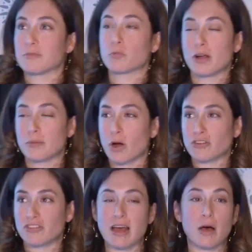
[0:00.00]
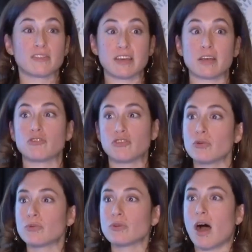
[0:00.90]
we're in March now, say a
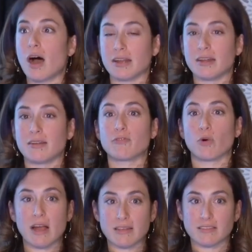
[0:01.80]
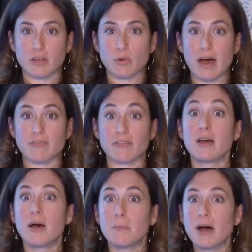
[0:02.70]
June audit for SQF,
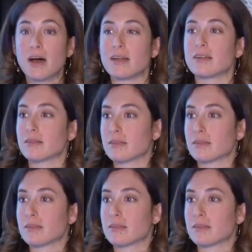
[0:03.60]
but